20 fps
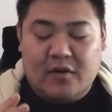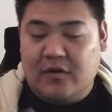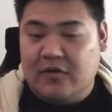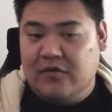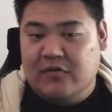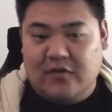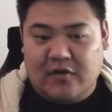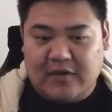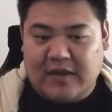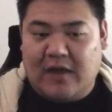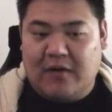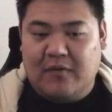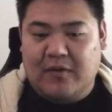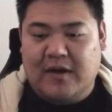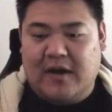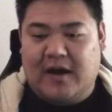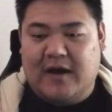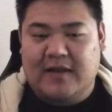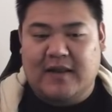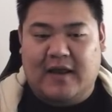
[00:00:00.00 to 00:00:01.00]
so in that
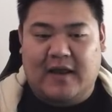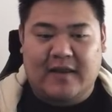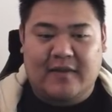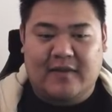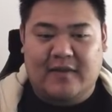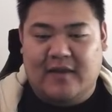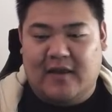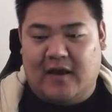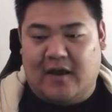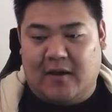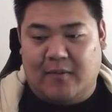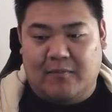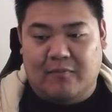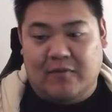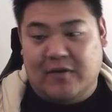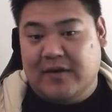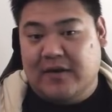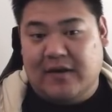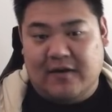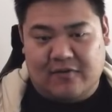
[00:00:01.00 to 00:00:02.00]
regard, like
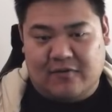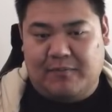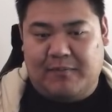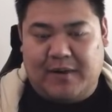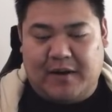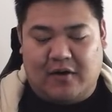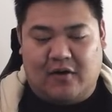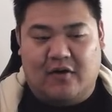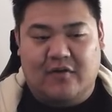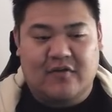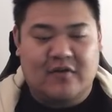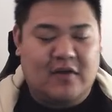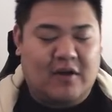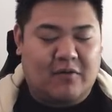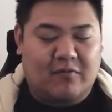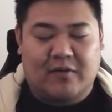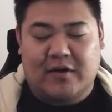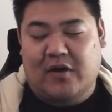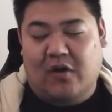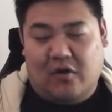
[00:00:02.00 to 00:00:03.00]
Rydia is better costed,
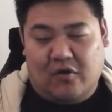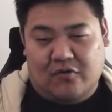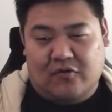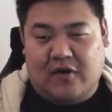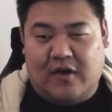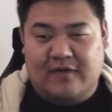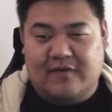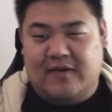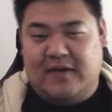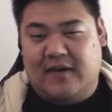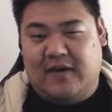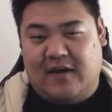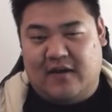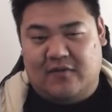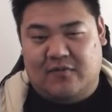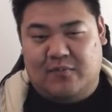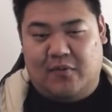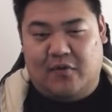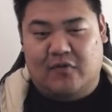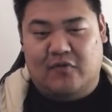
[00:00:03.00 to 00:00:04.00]
and Rydia also has
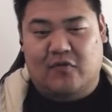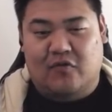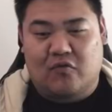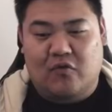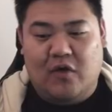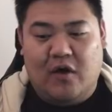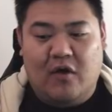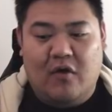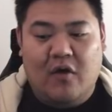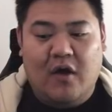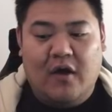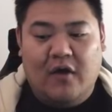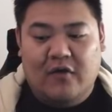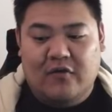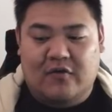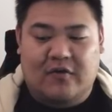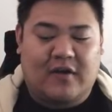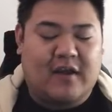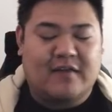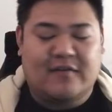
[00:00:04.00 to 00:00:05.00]
EX burst as well.
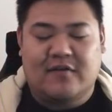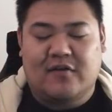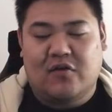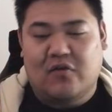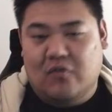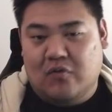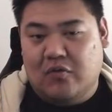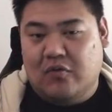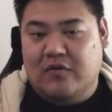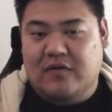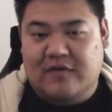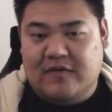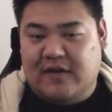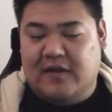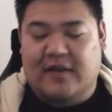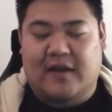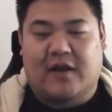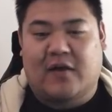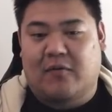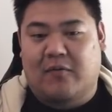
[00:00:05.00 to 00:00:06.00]
So occasionally you will just get
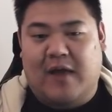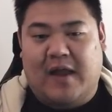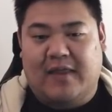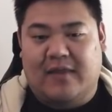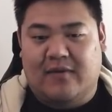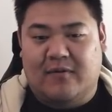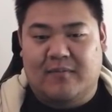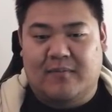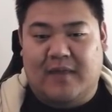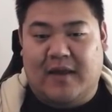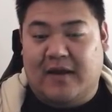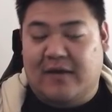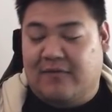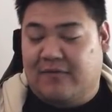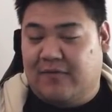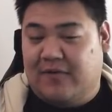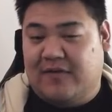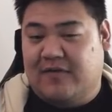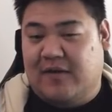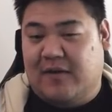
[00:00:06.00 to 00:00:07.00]
like a random like
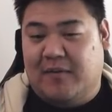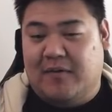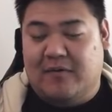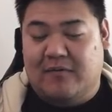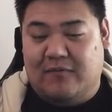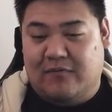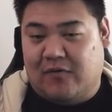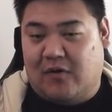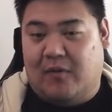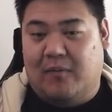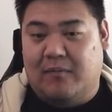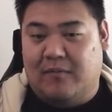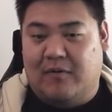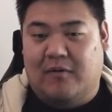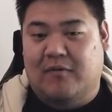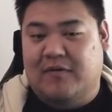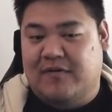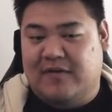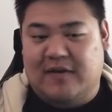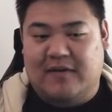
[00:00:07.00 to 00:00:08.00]
free summon from
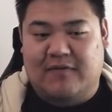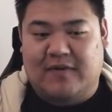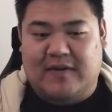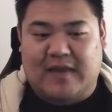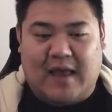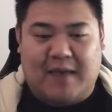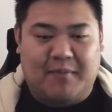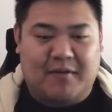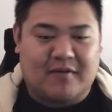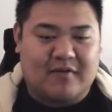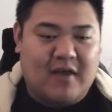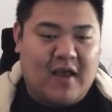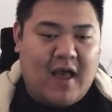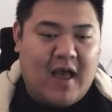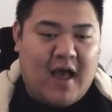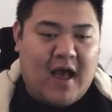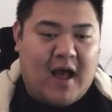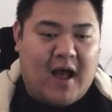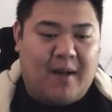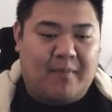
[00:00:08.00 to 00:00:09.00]
receiving damage.
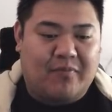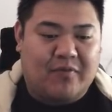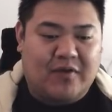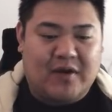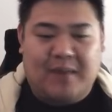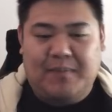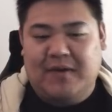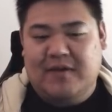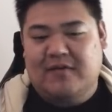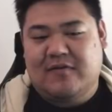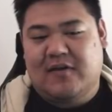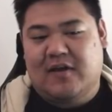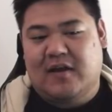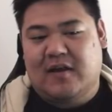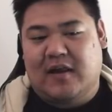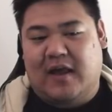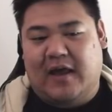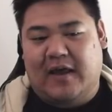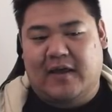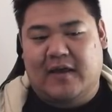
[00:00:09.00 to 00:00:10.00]
So that being said,
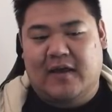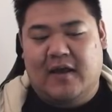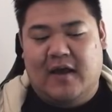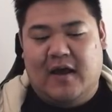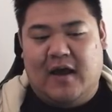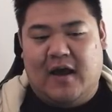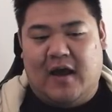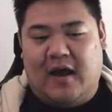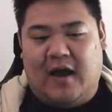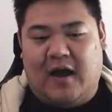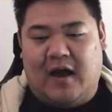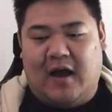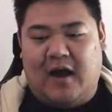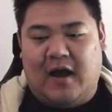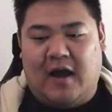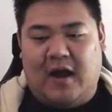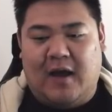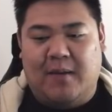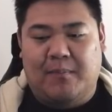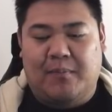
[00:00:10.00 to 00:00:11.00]
like
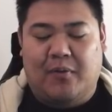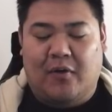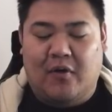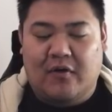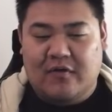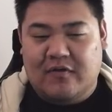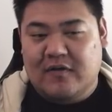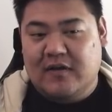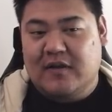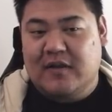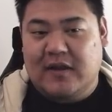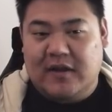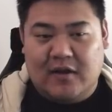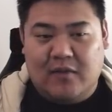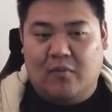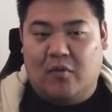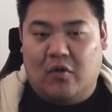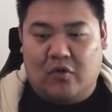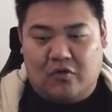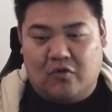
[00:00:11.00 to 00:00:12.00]
I'm personally
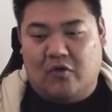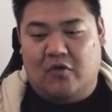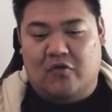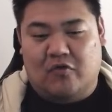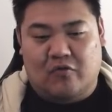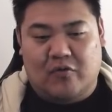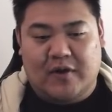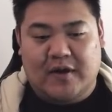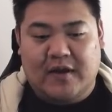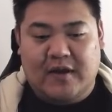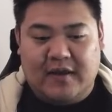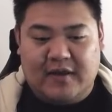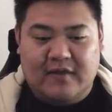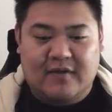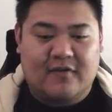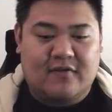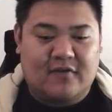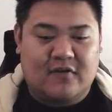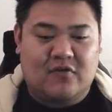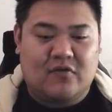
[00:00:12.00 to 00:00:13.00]
leaning more towards Rydia in
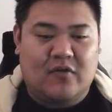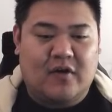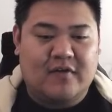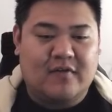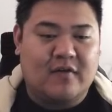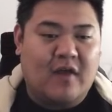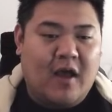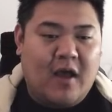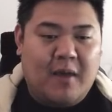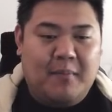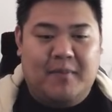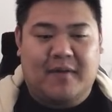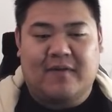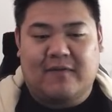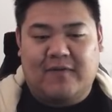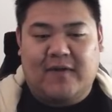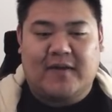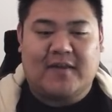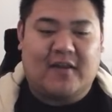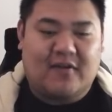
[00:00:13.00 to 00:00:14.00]
this situation, but the
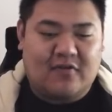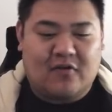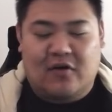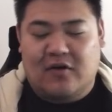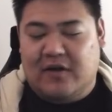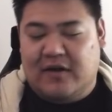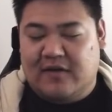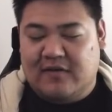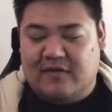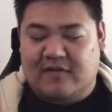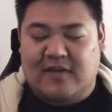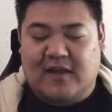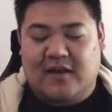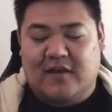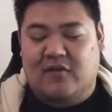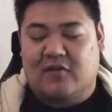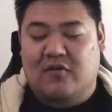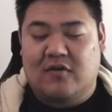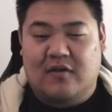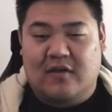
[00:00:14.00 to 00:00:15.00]
fact that Scholar is a
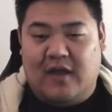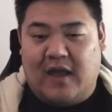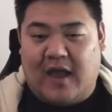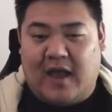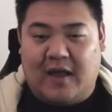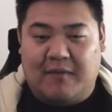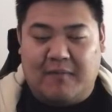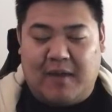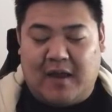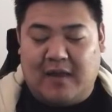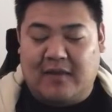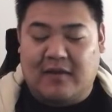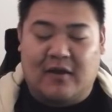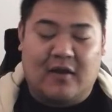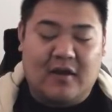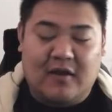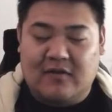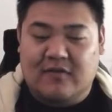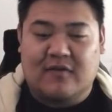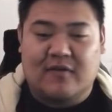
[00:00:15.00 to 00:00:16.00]
standard unit, and there
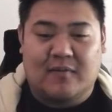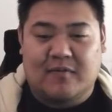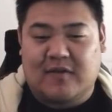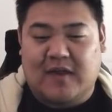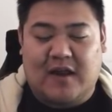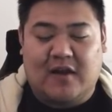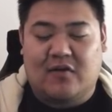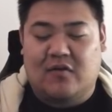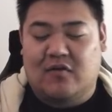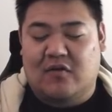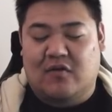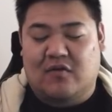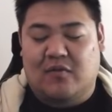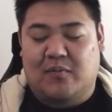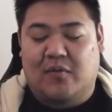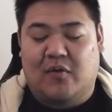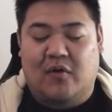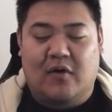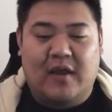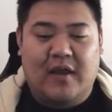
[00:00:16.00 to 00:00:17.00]
is some standard unit
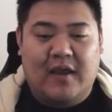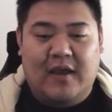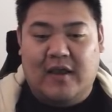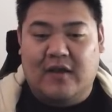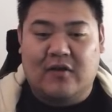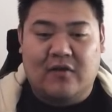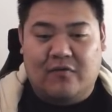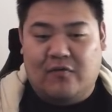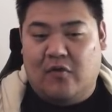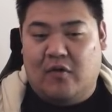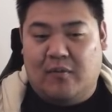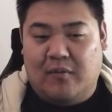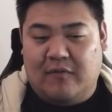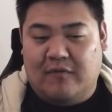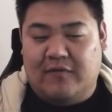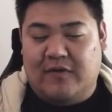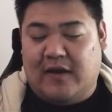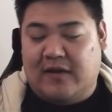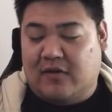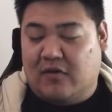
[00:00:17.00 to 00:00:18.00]
support in the form
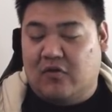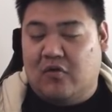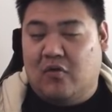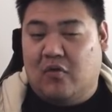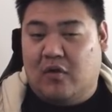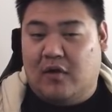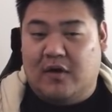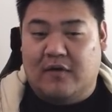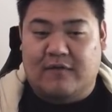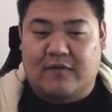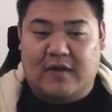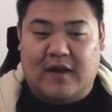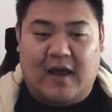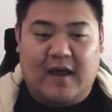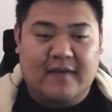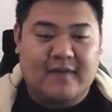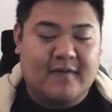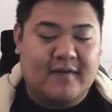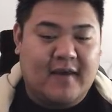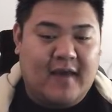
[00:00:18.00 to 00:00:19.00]
of like the new Warrior of
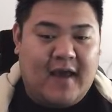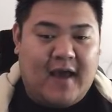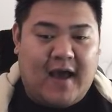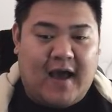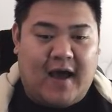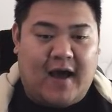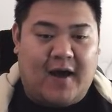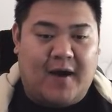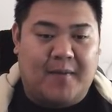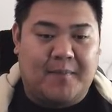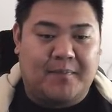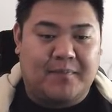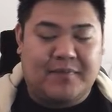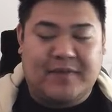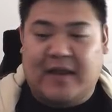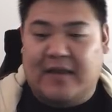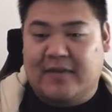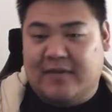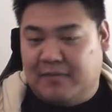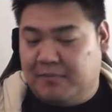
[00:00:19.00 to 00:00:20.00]
Light,
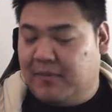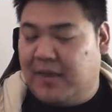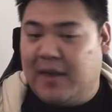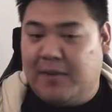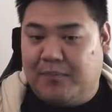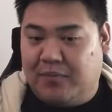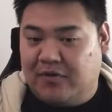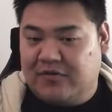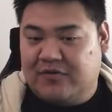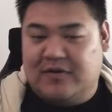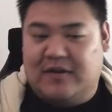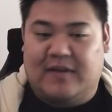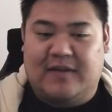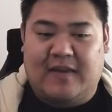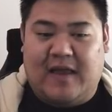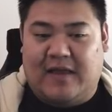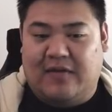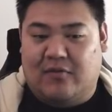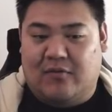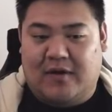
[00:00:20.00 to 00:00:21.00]
that may push it in
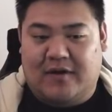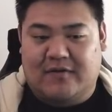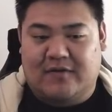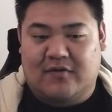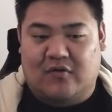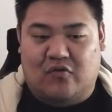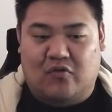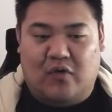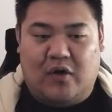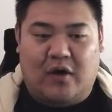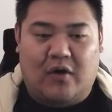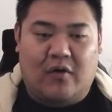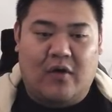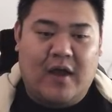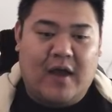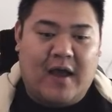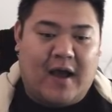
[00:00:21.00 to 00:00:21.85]
that direction as well.